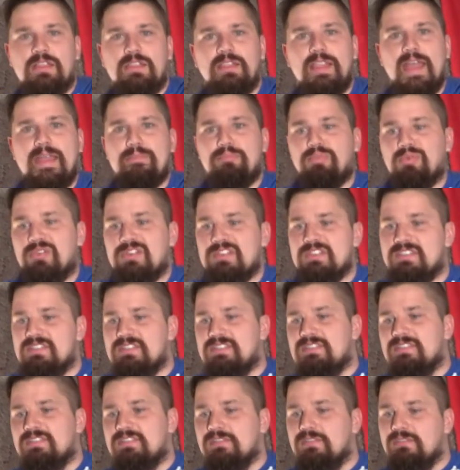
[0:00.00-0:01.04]

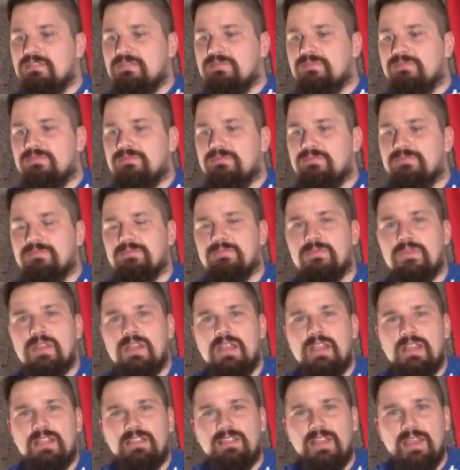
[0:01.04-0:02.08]
Lapras.
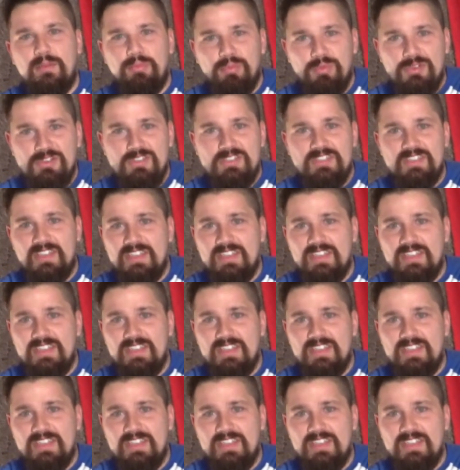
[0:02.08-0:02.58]
Lapras